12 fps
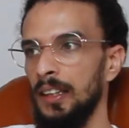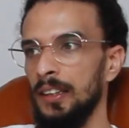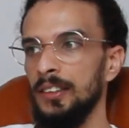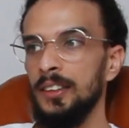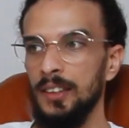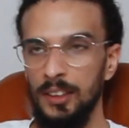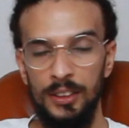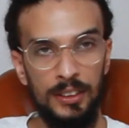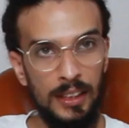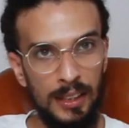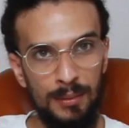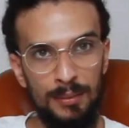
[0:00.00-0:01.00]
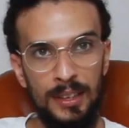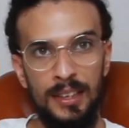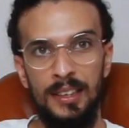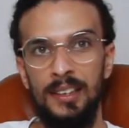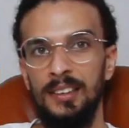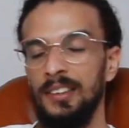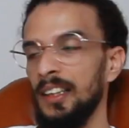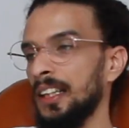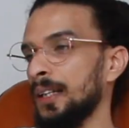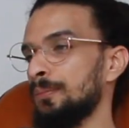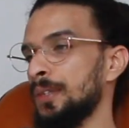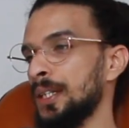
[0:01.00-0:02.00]
stereotyping, that
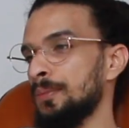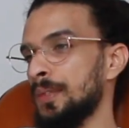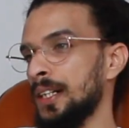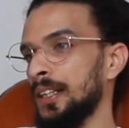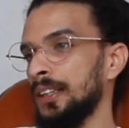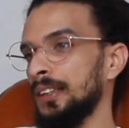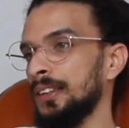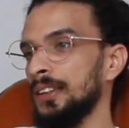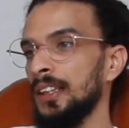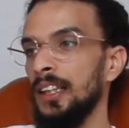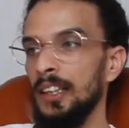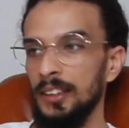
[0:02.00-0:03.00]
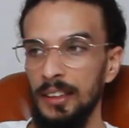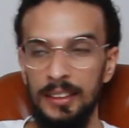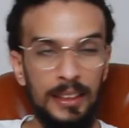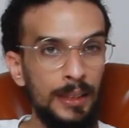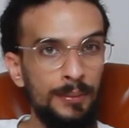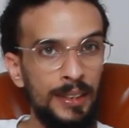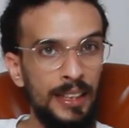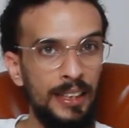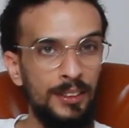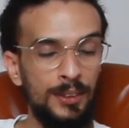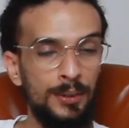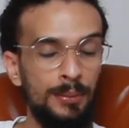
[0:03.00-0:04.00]
can minimize
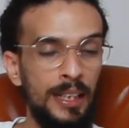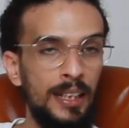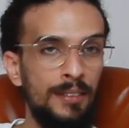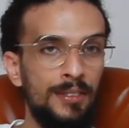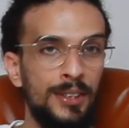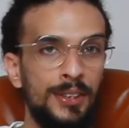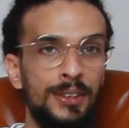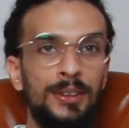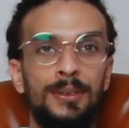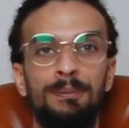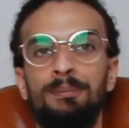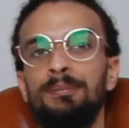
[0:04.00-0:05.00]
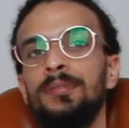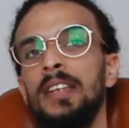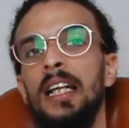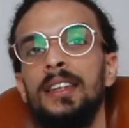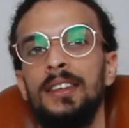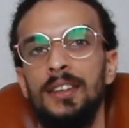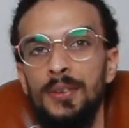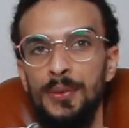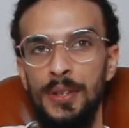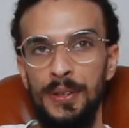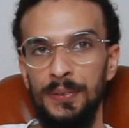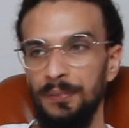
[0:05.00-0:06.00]
discriminator behaviors, and so
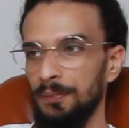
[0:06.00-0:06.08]
on.